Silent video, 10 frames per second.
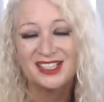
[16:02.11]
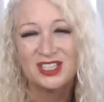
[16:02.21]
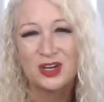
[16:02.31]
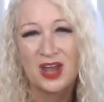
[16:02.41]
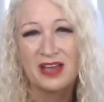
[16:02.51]

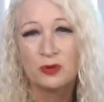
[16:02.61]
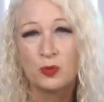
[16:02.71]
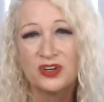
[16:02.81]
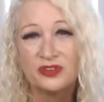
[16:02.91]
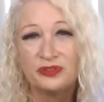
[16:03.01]
So have a
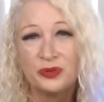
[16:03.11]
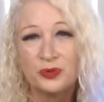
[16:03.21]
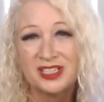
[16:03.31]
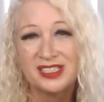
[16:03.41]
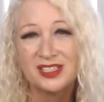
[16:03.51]
wonderful
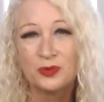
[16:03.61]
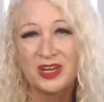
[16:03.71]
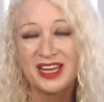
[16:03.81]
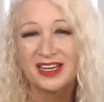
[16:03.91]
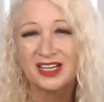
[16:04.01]
rest of the
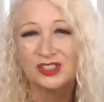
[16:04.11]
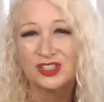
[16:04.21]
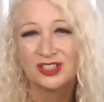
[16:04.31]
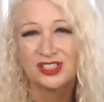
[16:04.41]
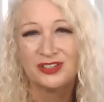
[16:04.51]
week, and I'll
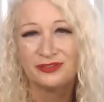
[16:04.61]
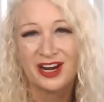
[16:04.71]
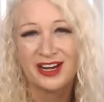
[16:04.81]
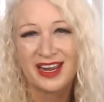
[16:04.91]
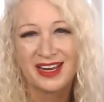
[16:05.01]
talk to you
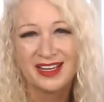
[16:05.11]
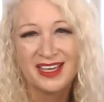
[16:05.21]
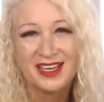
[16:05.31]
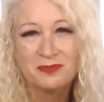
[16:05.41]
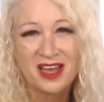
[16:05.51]
Friday.
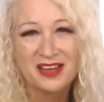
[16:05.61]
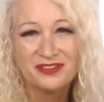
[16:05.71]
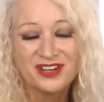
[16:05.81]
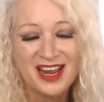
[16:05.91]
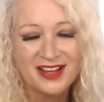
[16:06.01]
Bye for
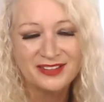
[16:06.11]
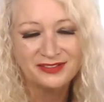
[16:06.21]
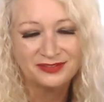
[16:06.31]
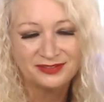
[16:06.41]
now.